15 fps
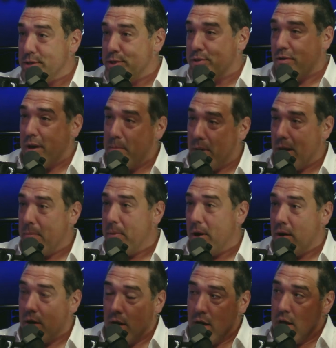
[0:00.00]
screaming
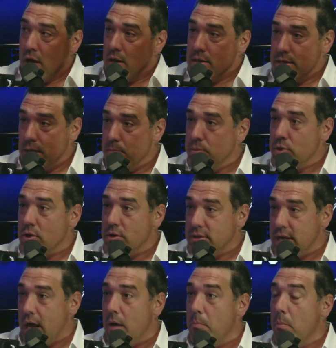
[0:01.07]
about Zims or
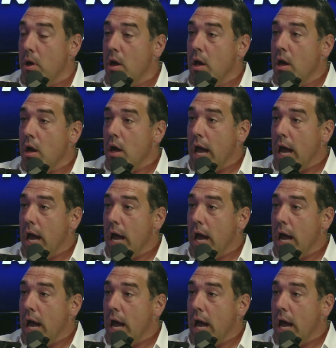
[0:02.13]
Zem? No.